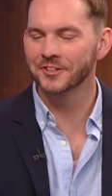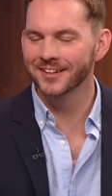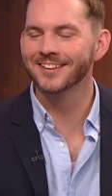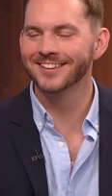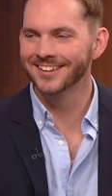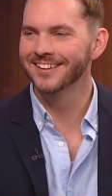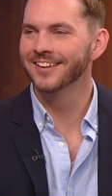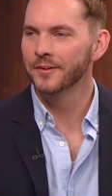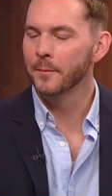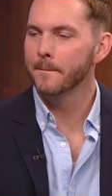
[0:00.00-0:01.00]
there, but in this
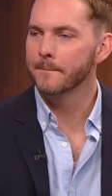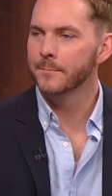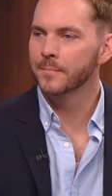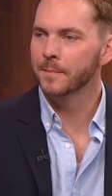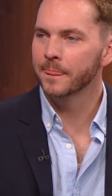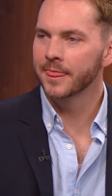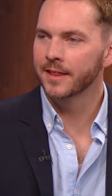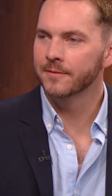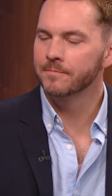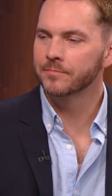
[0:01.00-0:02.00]
case, there was actually
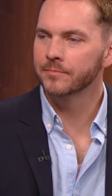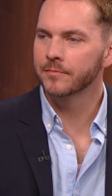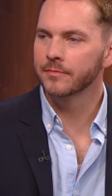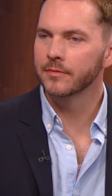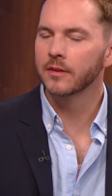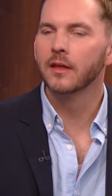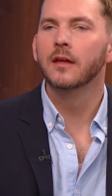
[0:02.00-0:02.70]
someone doing that.